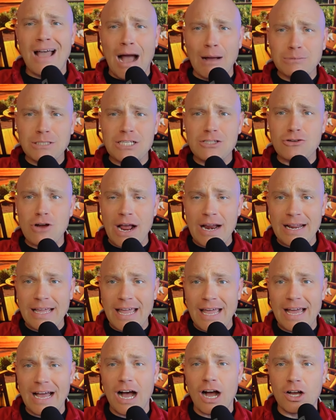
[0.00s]
I'm just trying to
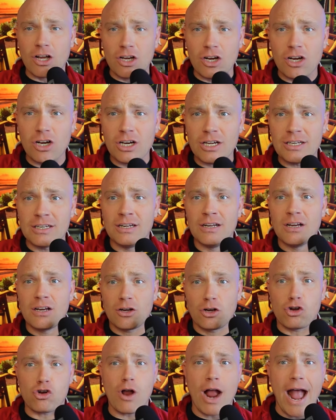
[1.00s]
get a good
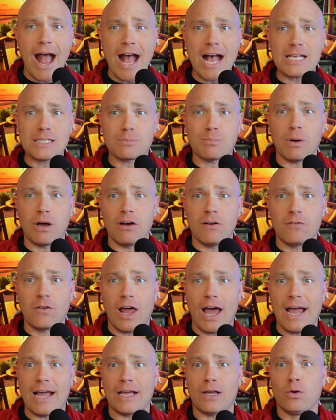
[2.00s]
grasp of
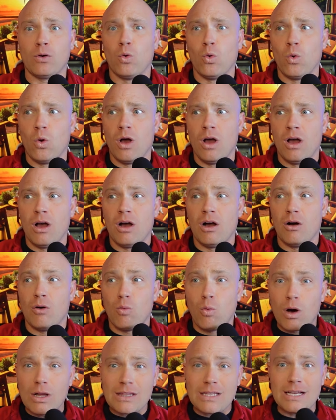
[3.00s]
like
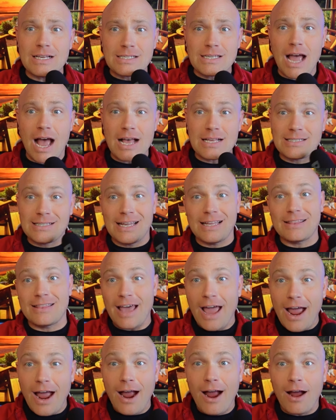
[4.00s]
what these guys did
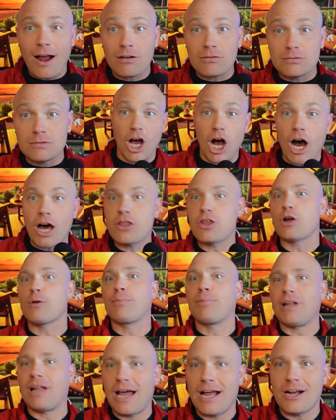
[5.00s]
there, other
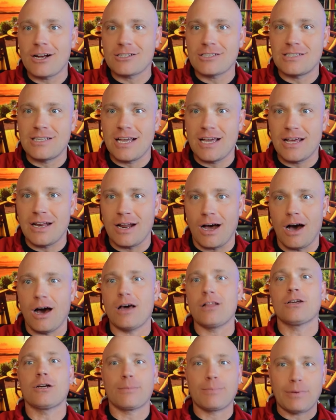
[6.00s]
players did
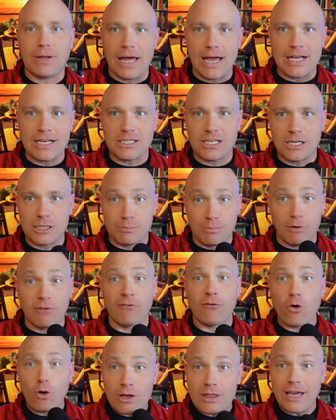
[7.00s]
other places
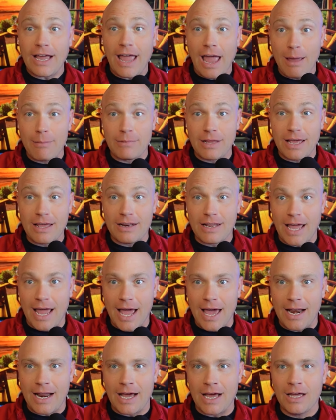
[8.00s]
before they came to
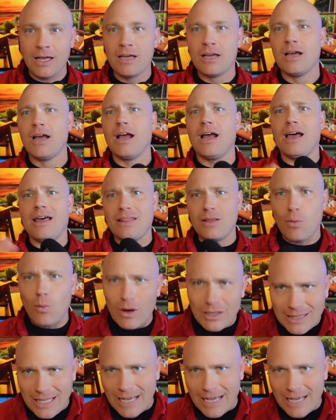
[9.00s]
Indiana, and then what